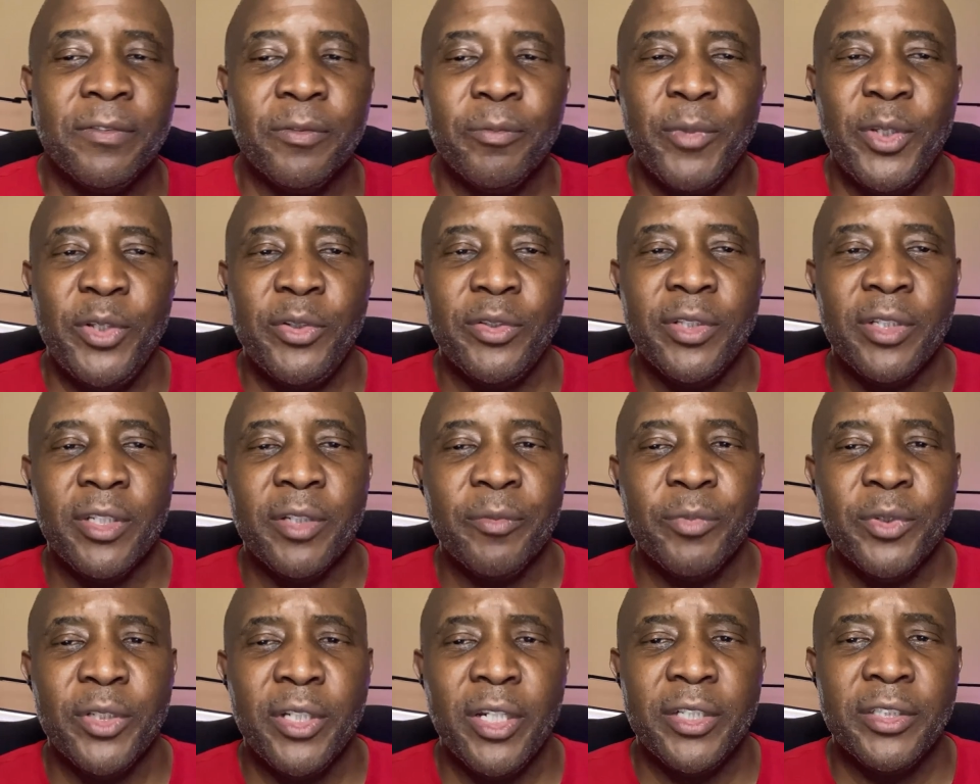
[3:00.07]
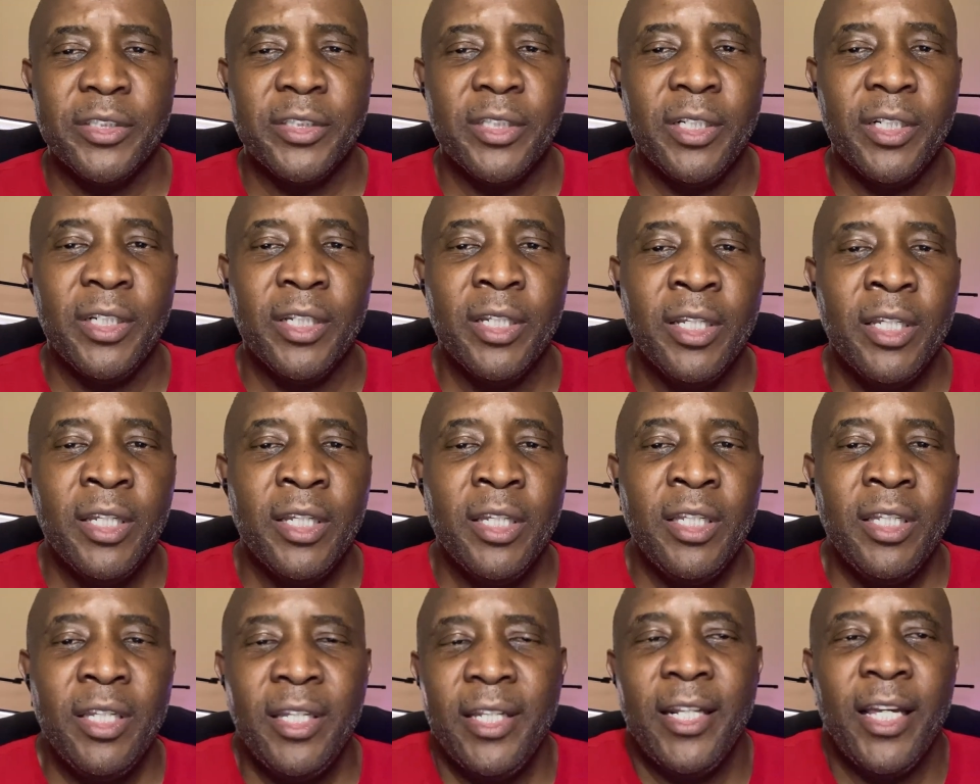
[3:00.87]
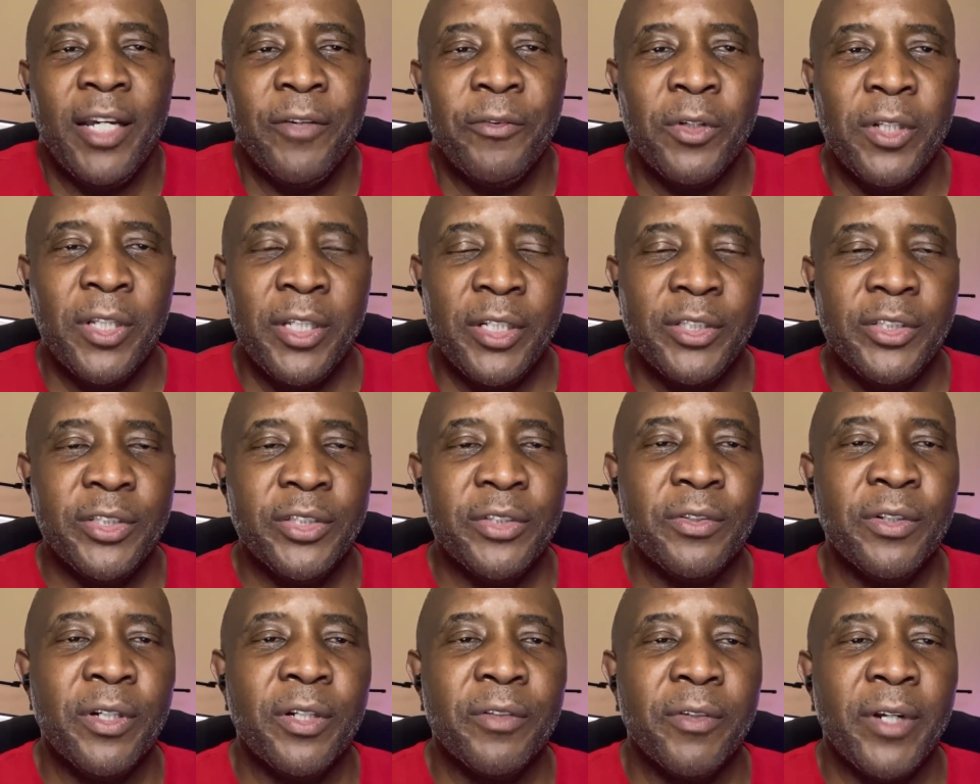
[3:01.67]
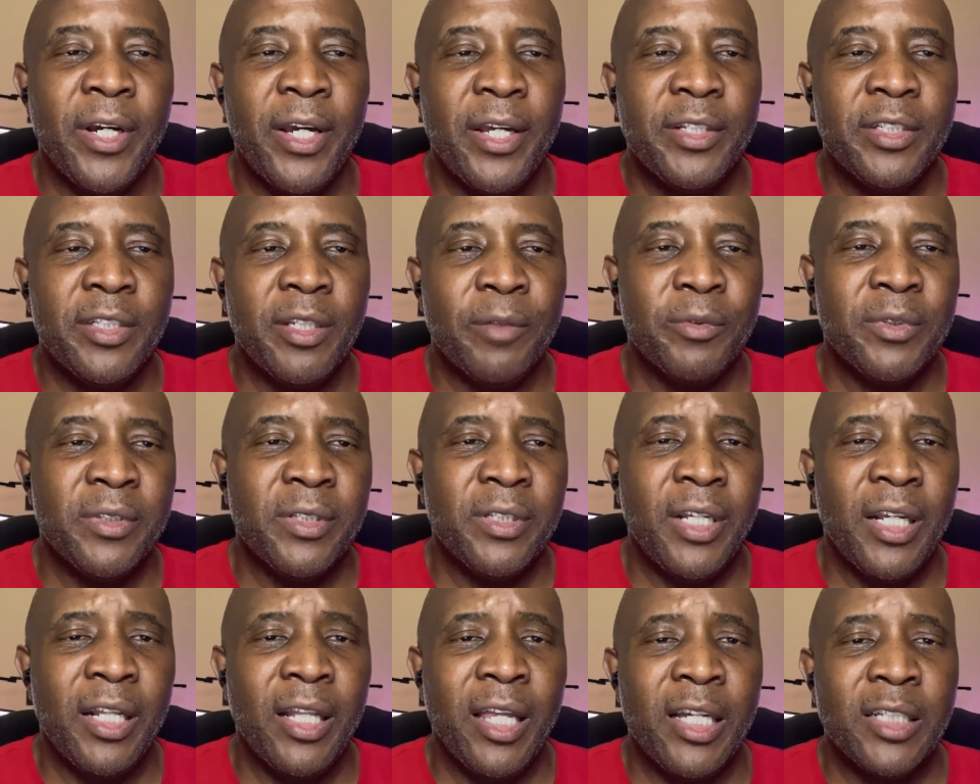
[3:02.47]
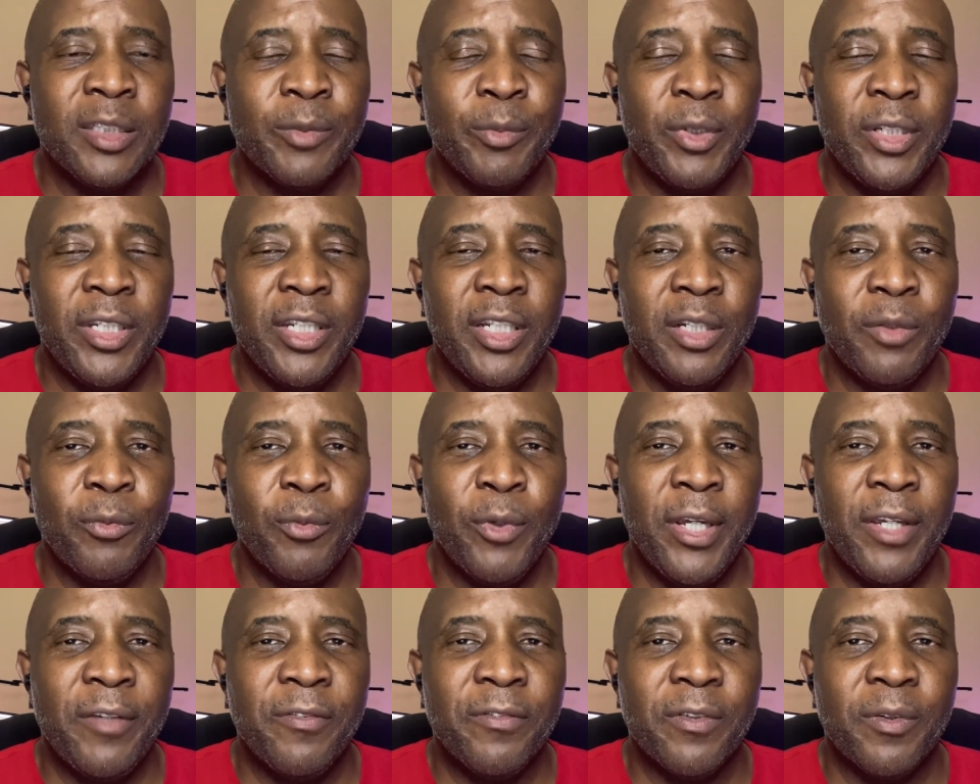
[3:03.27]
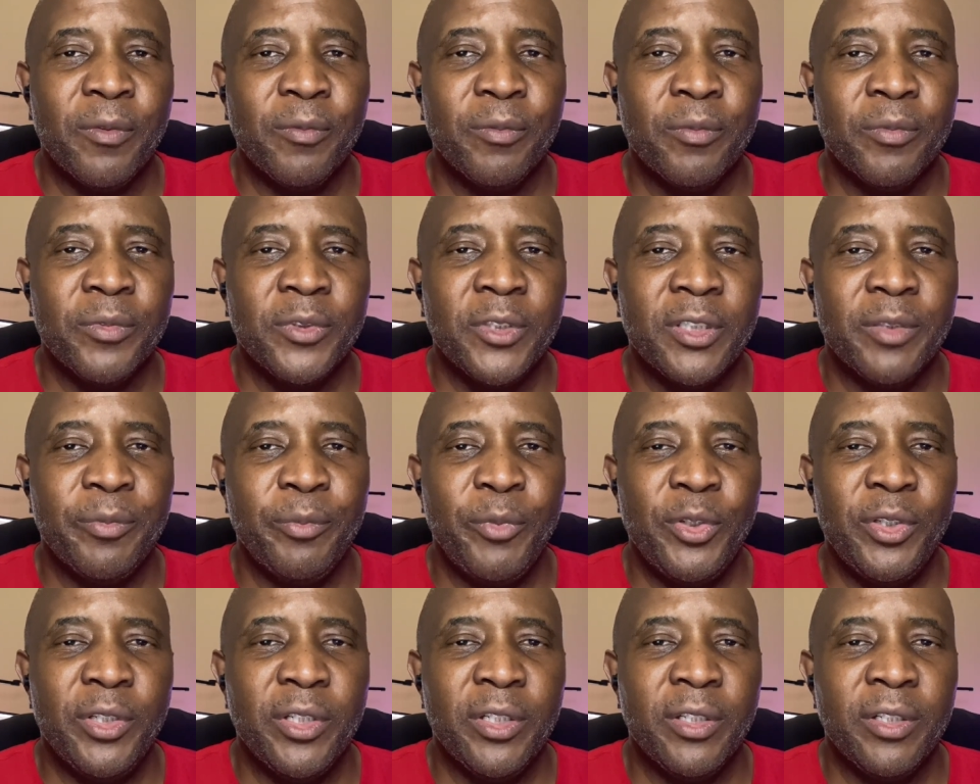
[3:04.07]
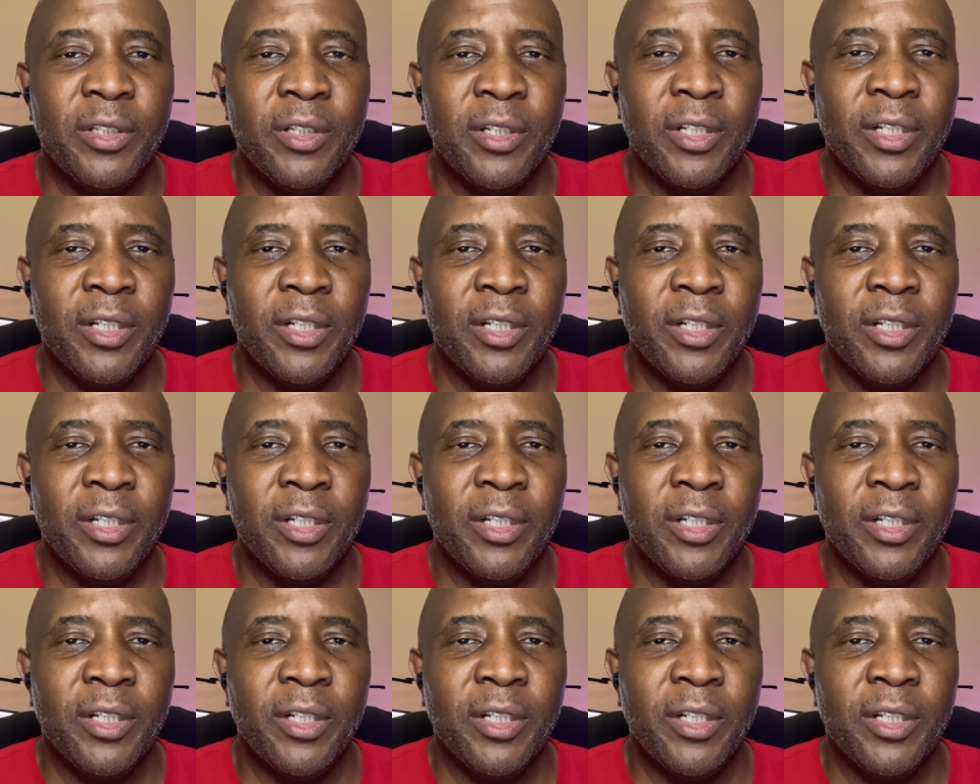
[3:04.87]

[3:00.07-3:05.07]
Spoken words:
for music and production, and I really enjoy it. Right, it's something that allows me to get away from just music,